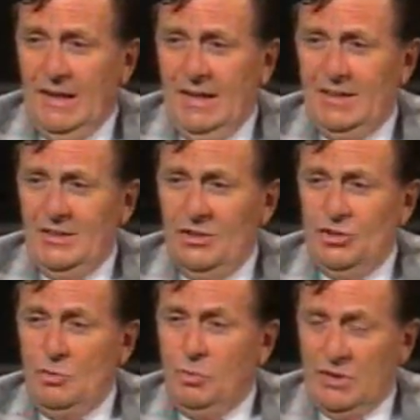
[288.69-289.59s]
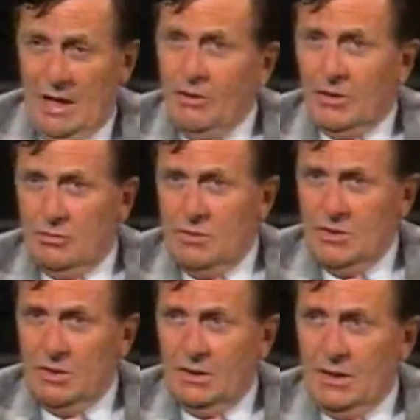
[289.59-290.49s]
and she was
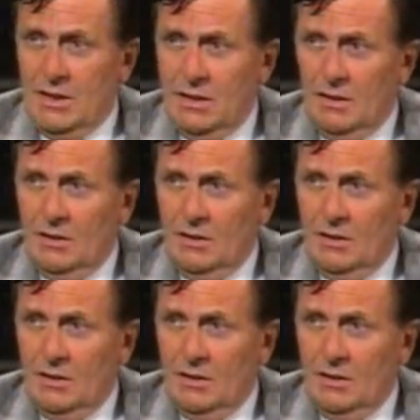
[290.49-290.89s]
characteristically